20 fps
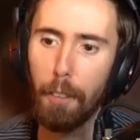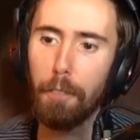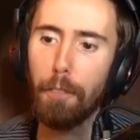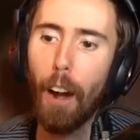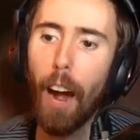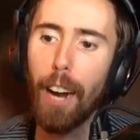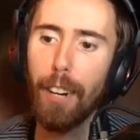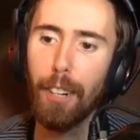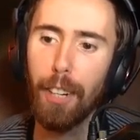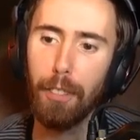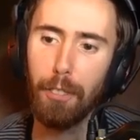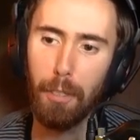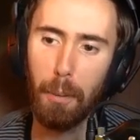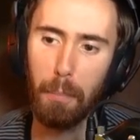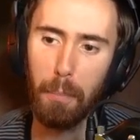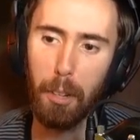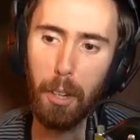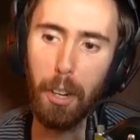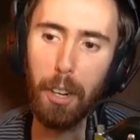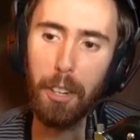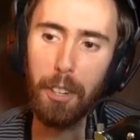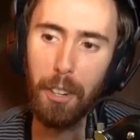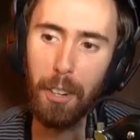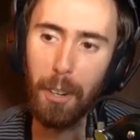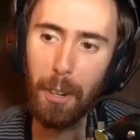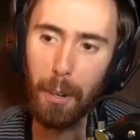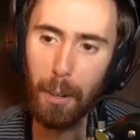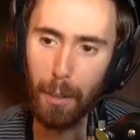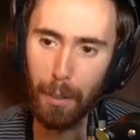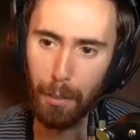Finally, some good
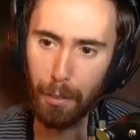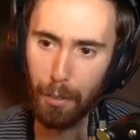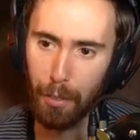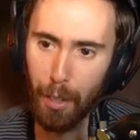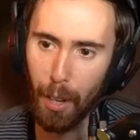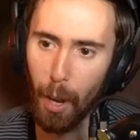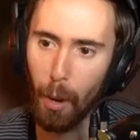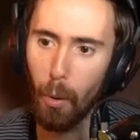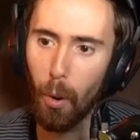news.